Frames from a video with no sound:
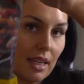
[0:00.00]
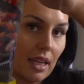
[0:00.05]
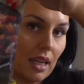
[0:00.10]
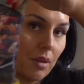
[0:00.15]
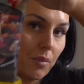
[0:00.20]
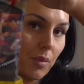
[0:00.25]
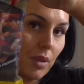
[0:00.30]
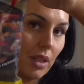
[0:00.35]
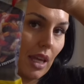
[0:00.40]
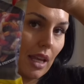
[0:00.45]

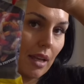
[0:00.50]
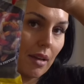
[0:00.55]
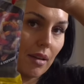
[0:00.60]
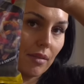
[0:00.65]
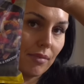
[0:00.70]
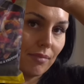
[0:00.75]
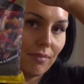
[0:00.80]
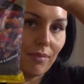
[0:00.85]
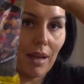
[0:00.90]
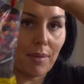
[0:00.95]
in with
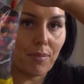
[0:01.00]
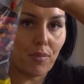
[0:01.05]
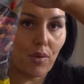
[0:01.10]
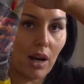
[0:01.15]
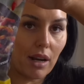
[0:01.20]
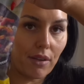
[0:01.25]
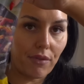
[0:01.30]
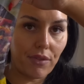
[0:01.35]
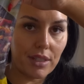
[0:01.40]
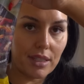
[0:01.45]
like my
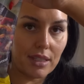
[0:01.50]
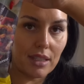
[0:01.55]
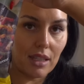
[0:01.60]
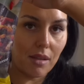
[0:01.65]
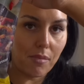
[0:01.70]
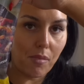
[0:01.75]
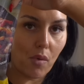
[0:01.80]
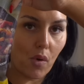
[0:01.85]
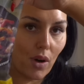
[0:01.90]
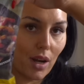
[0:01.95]
breakfast in
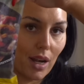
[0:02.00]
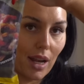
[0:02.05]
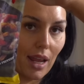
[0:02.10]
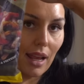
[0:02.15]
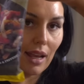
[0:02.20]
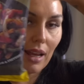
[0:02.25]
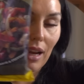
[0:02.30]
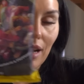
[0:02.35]
the morning.